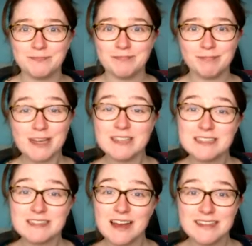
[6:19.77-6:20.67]
because
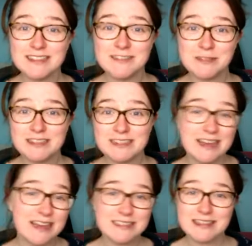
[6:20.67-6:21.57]
it ties in with
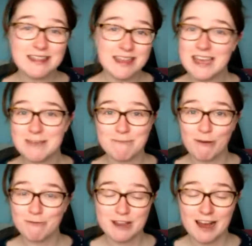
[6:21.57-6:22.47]
today's theme
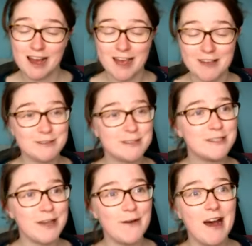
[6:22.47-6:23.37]
of the live.
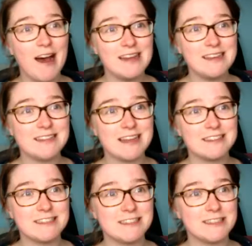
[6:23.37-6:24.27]
So I said
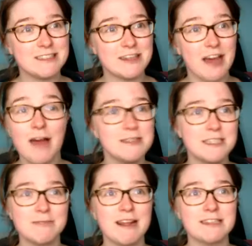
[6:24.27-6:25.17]
I was
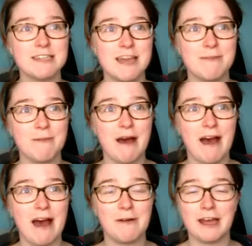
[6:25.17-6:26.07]
explaining to him
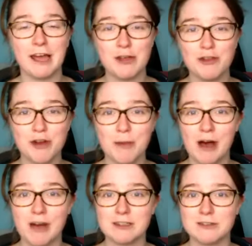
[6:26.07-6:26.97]
about how, like, I try my
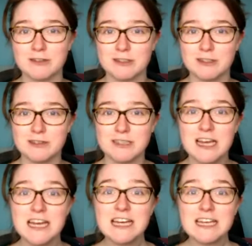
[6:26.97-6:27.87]
hardest not to use
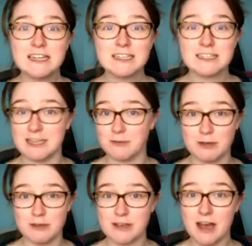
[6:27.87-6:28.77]

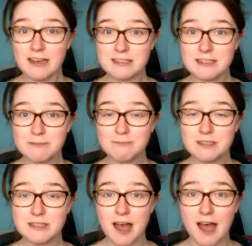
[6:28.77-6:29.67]
single-use
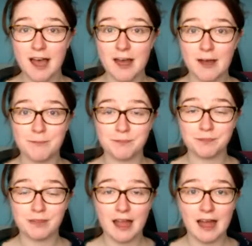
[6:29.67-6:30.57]
items,
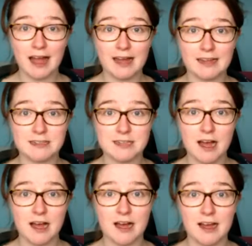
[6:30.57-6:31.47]
and
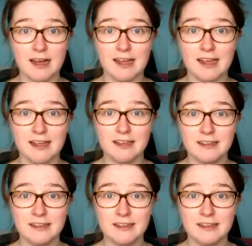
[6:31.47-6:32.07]
I